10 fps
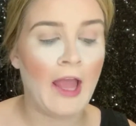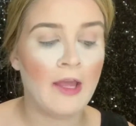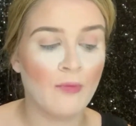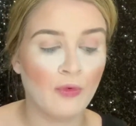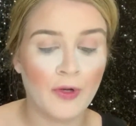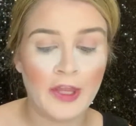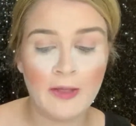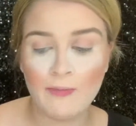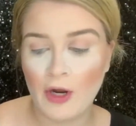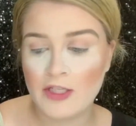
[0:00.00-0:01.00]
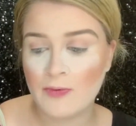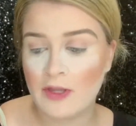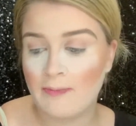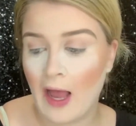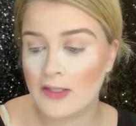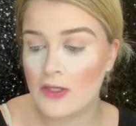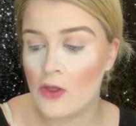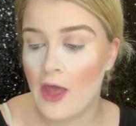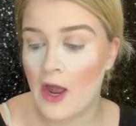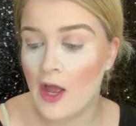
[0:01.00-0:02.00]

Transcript: I am really impressed with the pencil